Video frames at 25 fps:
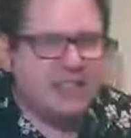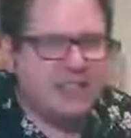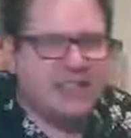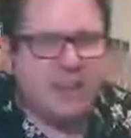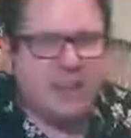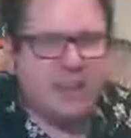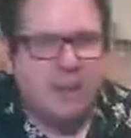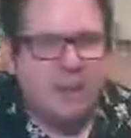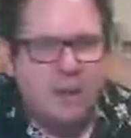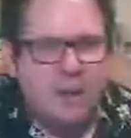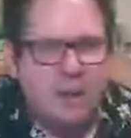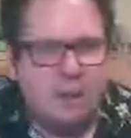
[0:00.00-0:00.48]

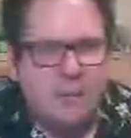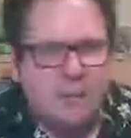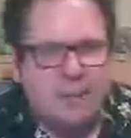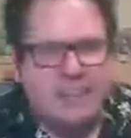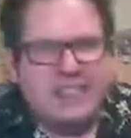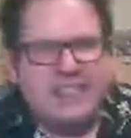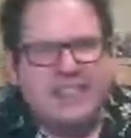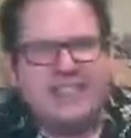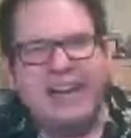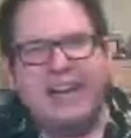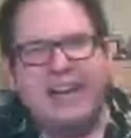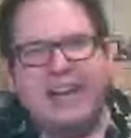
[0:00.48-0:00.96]
the number
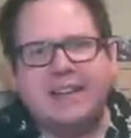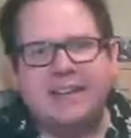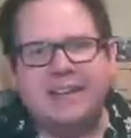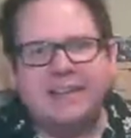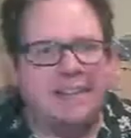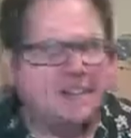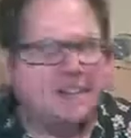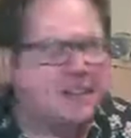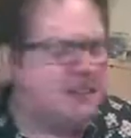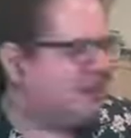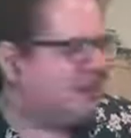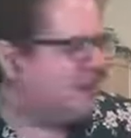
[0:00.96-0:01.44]

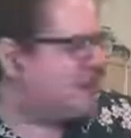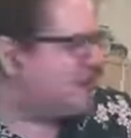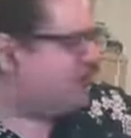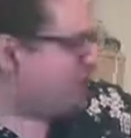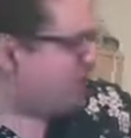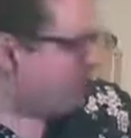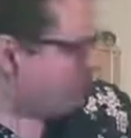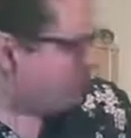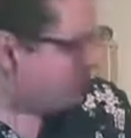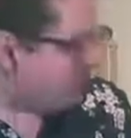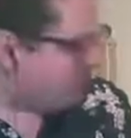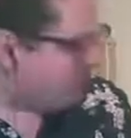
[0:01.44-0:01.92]
6.
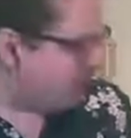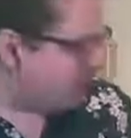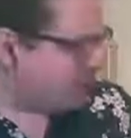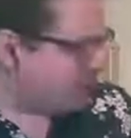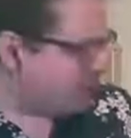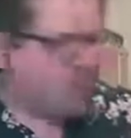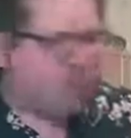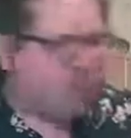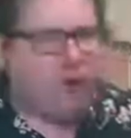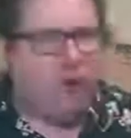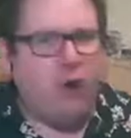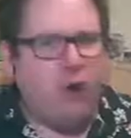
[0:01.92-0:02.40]
And we're going to
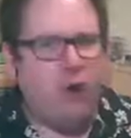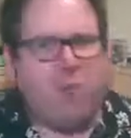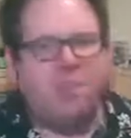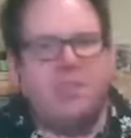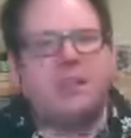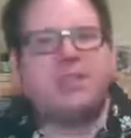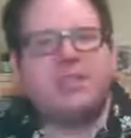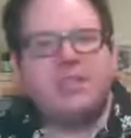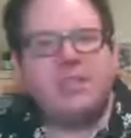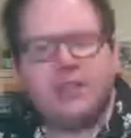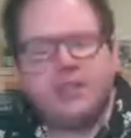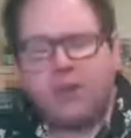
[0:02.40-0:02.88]
perform
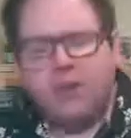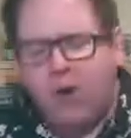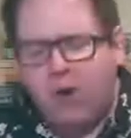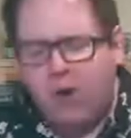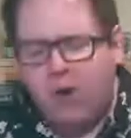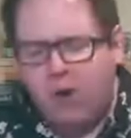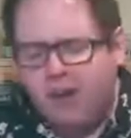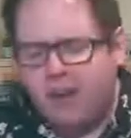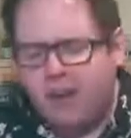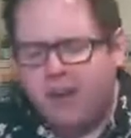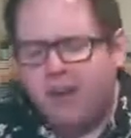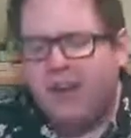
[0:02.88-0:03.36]

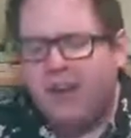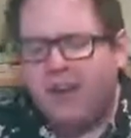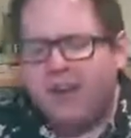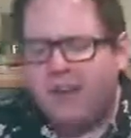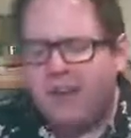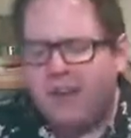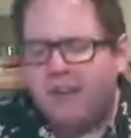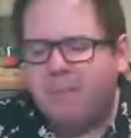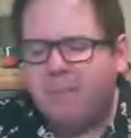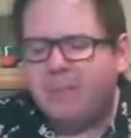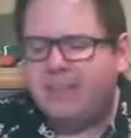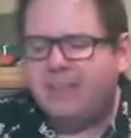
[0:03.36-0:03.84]
song
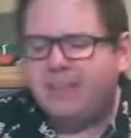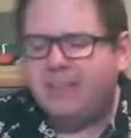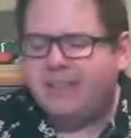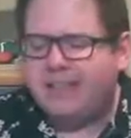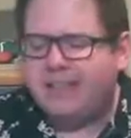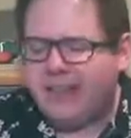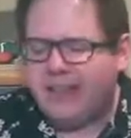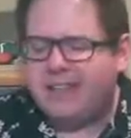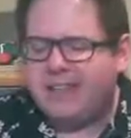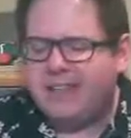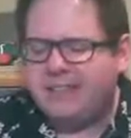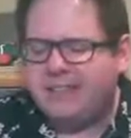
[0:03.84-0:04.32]
number
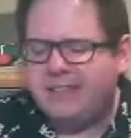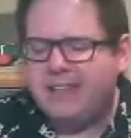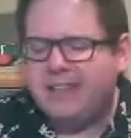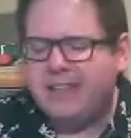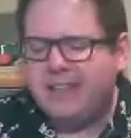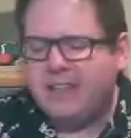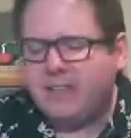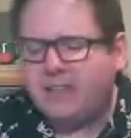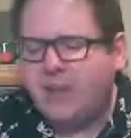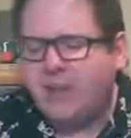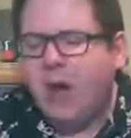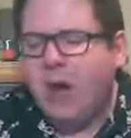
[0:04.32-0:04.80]
6
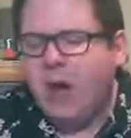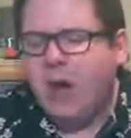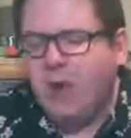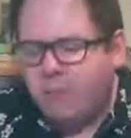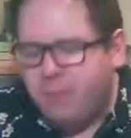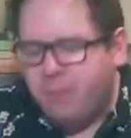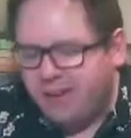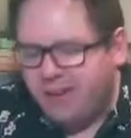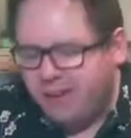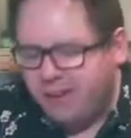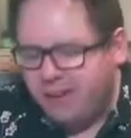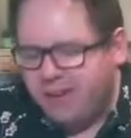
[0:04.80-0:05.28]
to
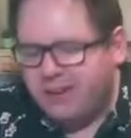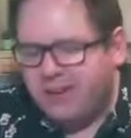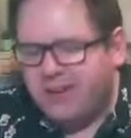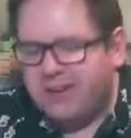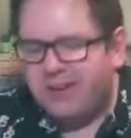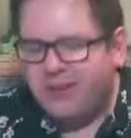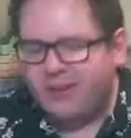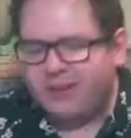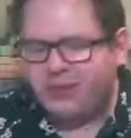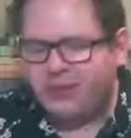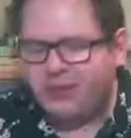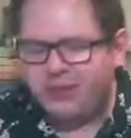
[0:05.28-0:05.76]
open
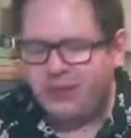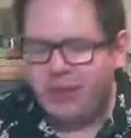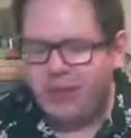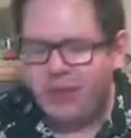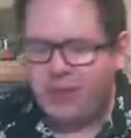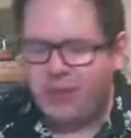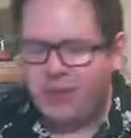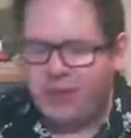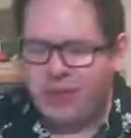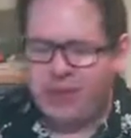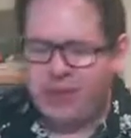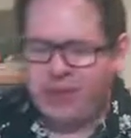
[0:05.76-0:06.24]
the show
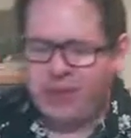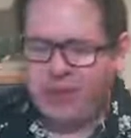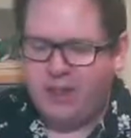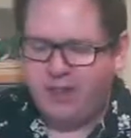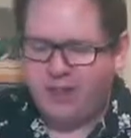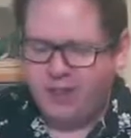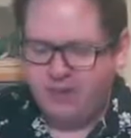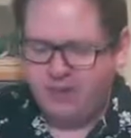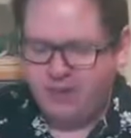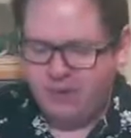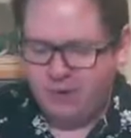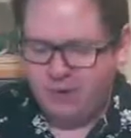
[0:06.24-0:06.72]
with.
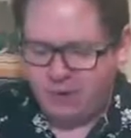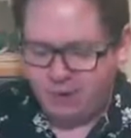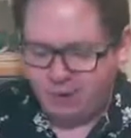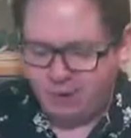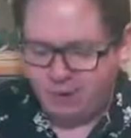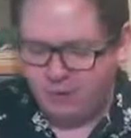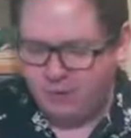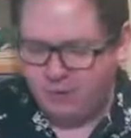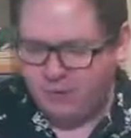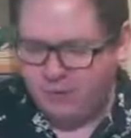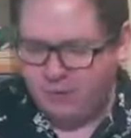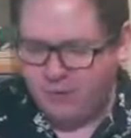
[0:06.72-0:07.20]
1,
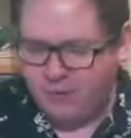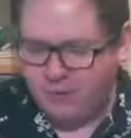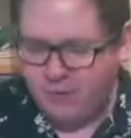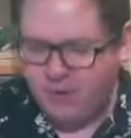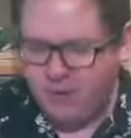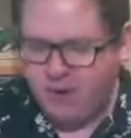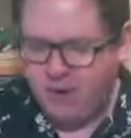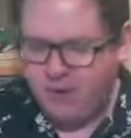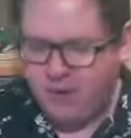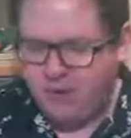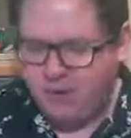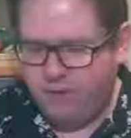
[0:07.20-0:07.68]
2, 3,
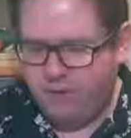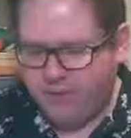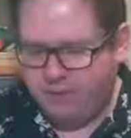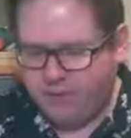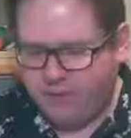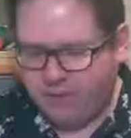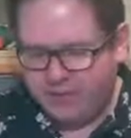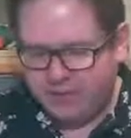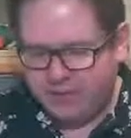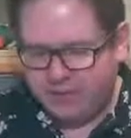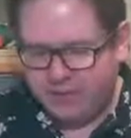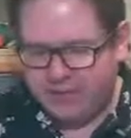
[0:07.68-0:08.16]
4,
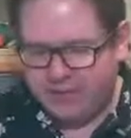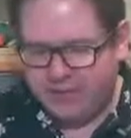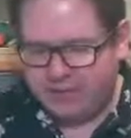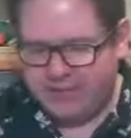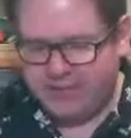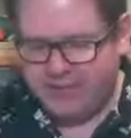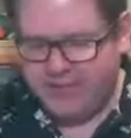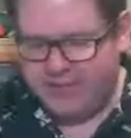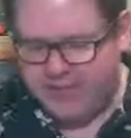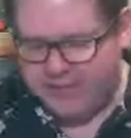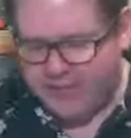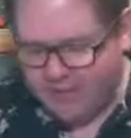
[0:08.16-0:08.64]
5,
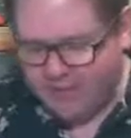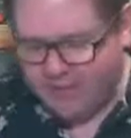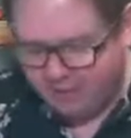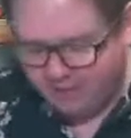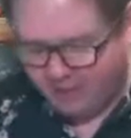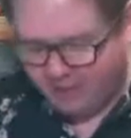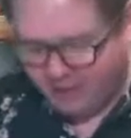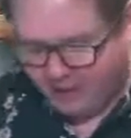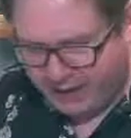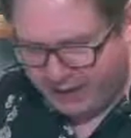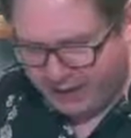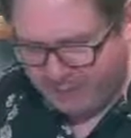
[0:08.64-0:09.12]
6.
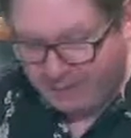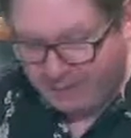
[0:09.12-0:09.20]
Lovely.